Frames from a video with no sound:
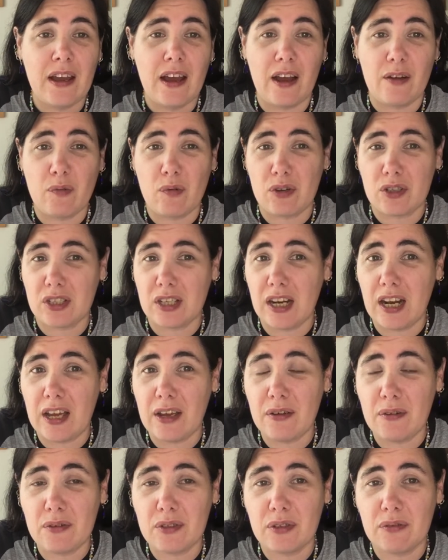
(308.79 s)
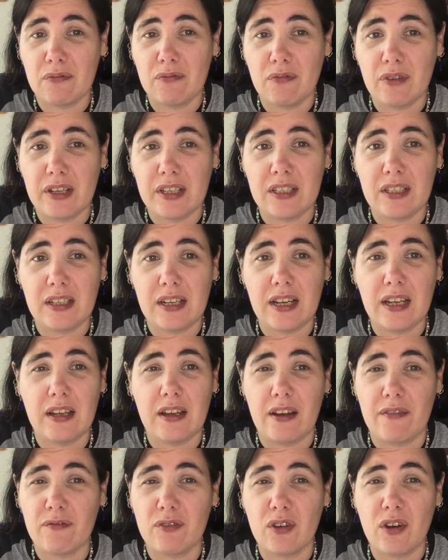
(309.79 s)
I've watched a load recently.
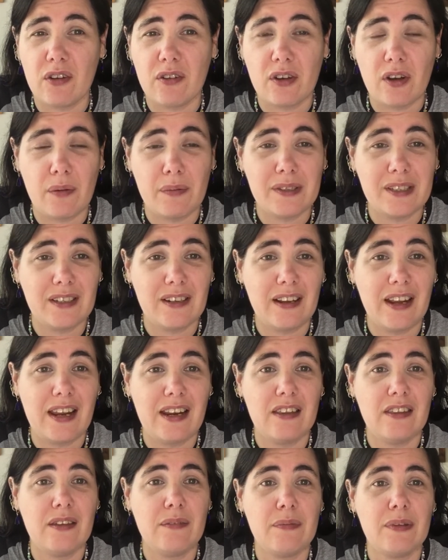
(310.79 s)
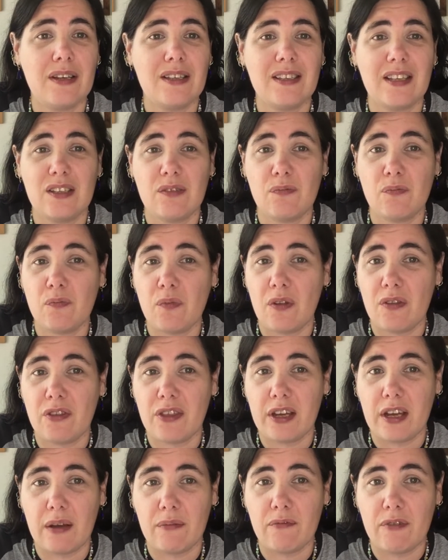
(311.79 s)
I've not commented on anything because that's one
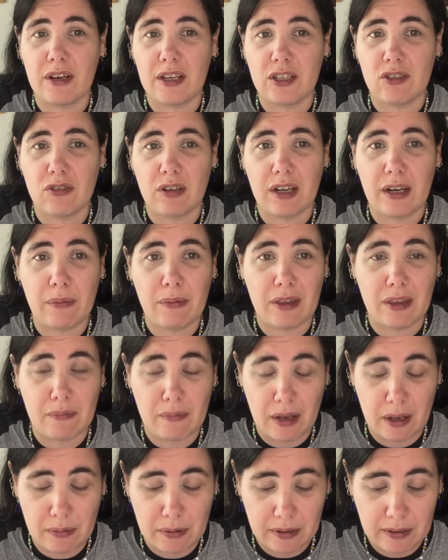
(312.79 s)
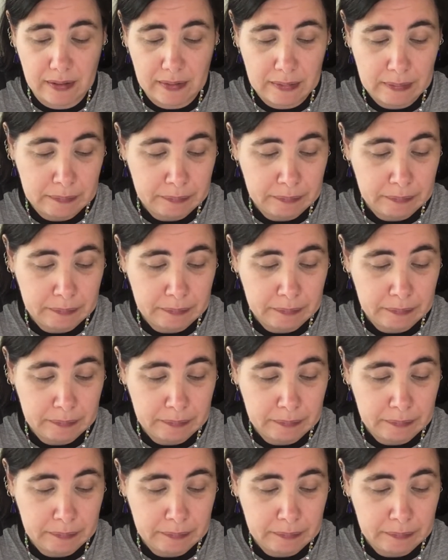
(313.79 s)
thing I'm really struggling with at the moment.